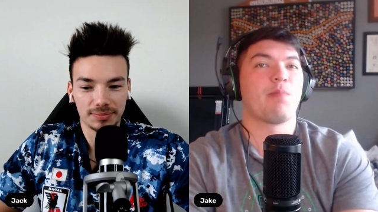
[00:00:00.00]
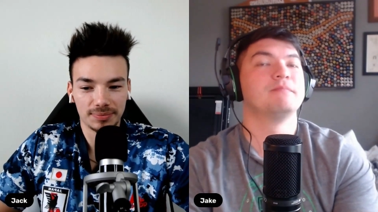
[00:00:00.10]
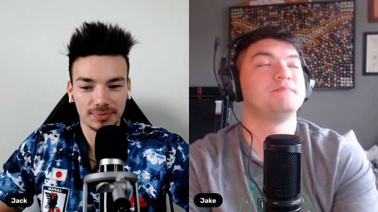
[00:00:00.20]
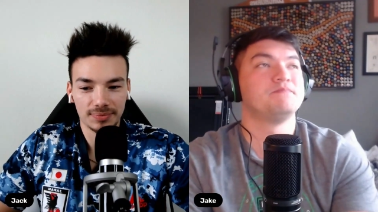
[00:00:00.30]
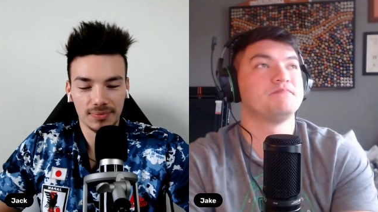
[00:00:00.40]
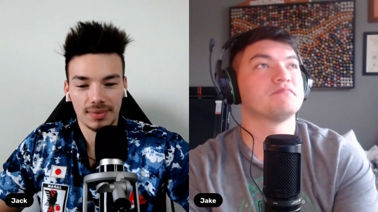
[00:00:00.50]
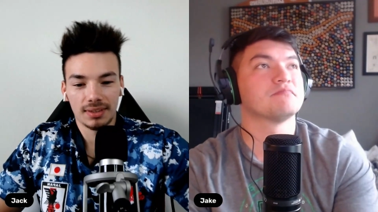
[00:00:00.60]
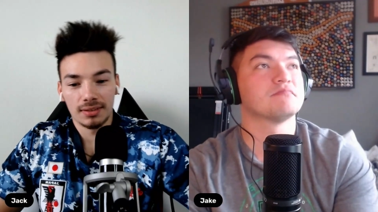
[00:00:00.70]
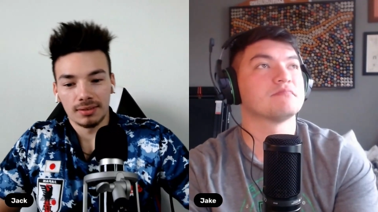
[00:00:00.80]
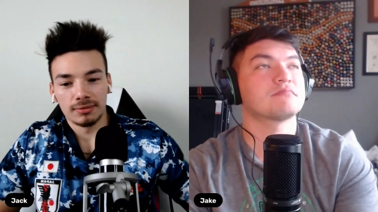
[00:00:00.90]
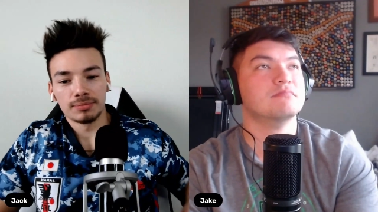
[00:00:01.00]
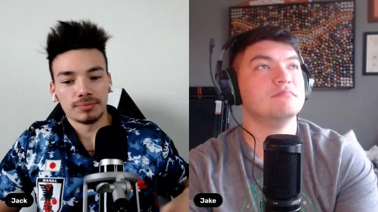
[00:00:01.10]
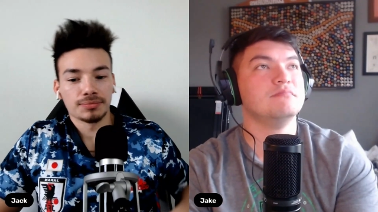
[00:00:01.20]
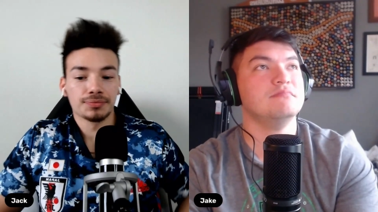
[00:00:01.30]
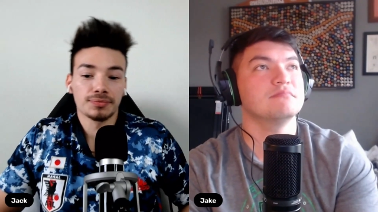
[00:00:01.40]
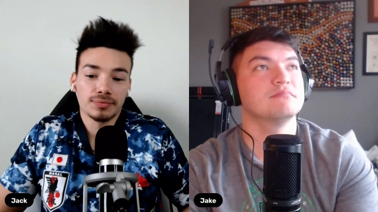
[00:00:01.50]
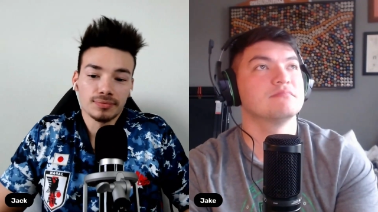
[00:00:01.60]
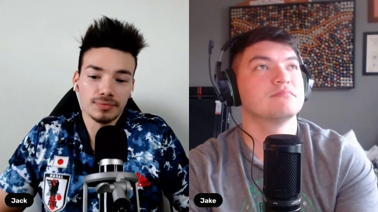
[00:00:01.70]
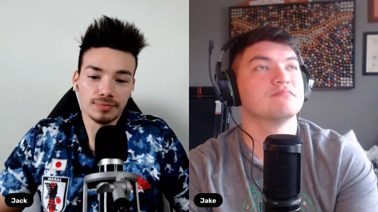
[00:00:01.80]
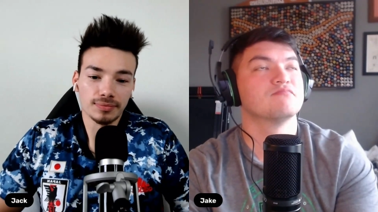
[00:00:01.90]

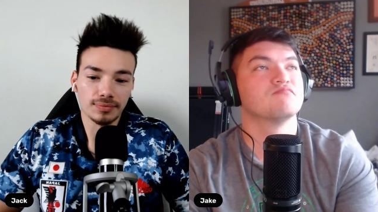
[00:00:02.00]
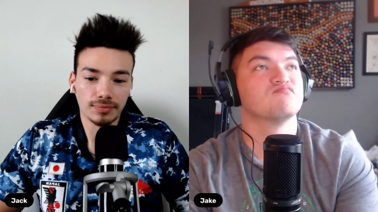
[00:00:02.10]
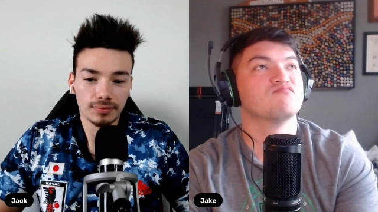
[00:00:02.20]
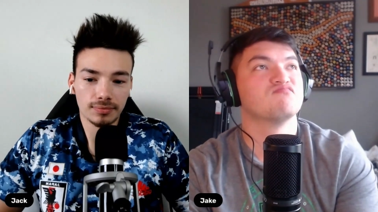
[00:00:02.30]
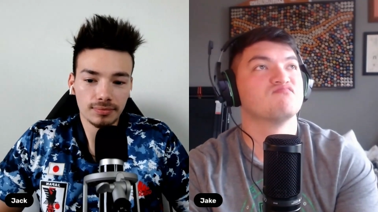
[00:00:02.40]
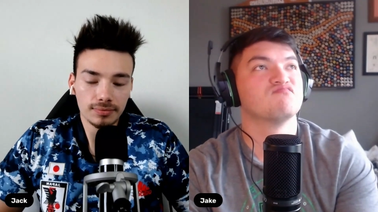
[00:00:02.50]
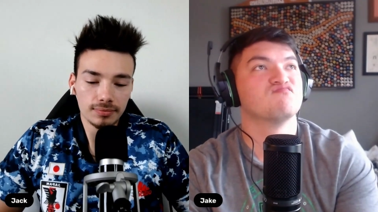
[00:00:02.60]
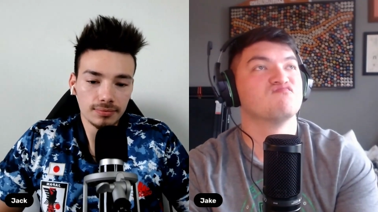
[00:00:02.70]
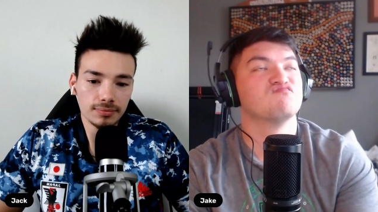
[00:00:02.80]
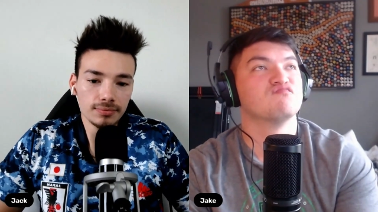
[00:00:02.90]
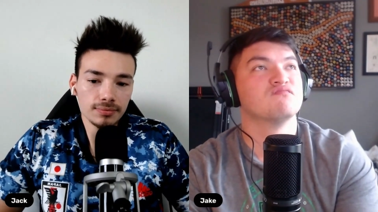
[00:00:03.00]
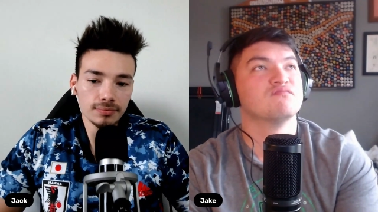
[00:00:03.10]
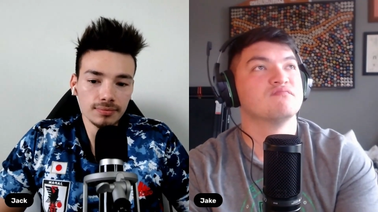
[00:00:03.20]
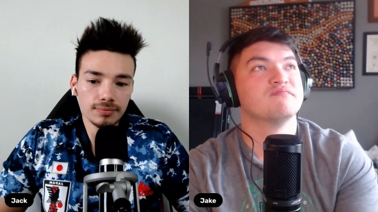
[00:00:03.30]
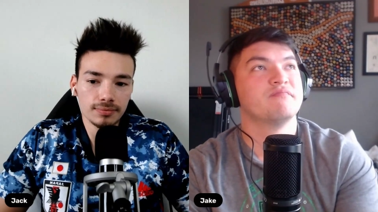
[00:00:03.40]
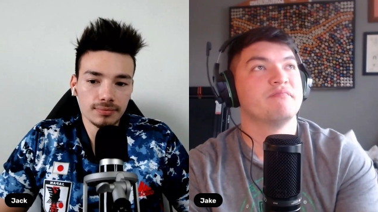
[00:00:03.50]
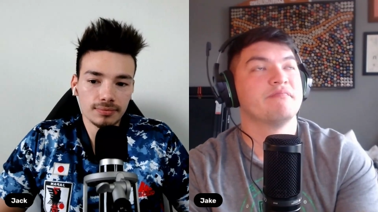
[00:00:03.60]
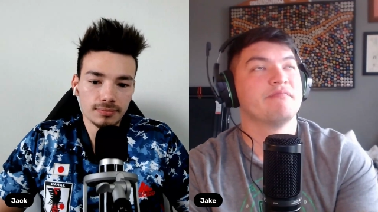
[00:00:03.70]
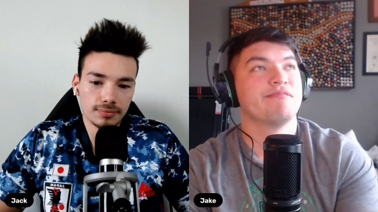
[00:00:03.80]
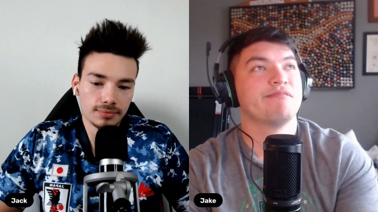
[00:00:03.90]

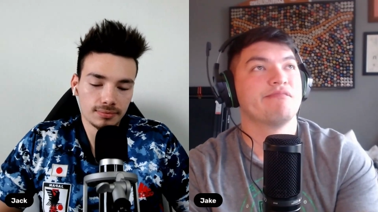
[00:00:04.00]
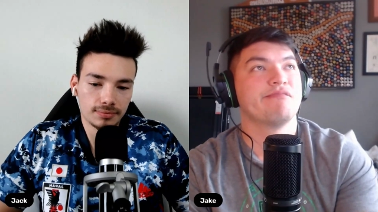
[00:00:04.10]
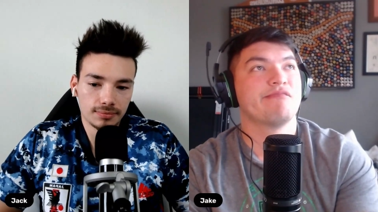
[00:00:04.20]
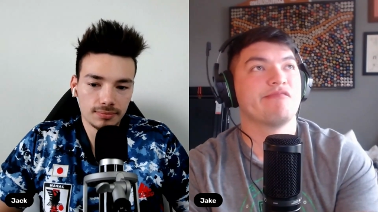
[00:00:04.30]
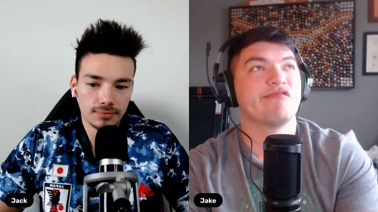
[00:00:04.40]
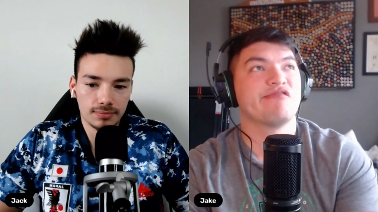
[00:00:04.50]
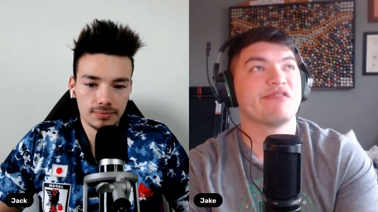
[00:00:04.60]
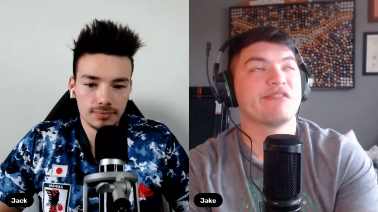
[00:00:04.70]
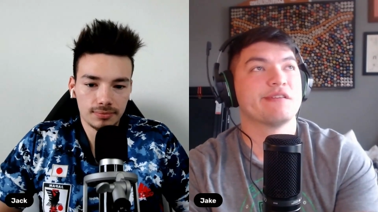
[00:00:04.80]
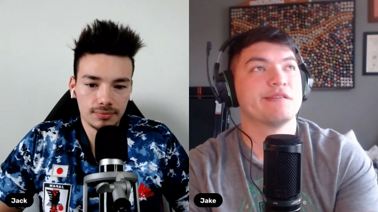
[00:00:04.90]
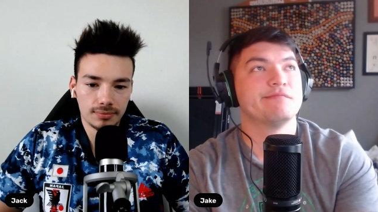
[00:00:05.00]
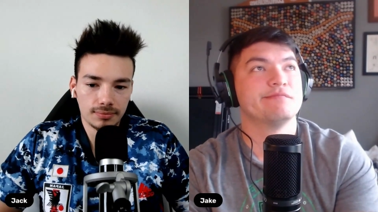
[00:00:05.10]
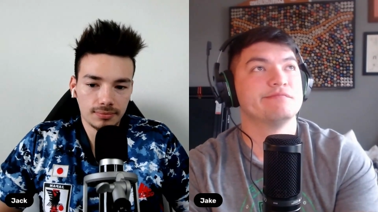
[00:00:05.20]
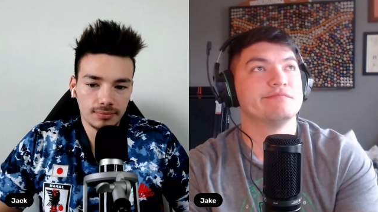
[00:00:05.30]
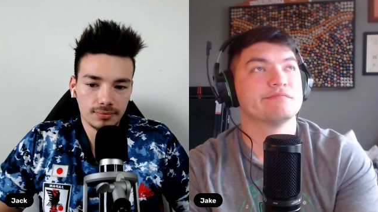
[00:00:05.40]
[no speech]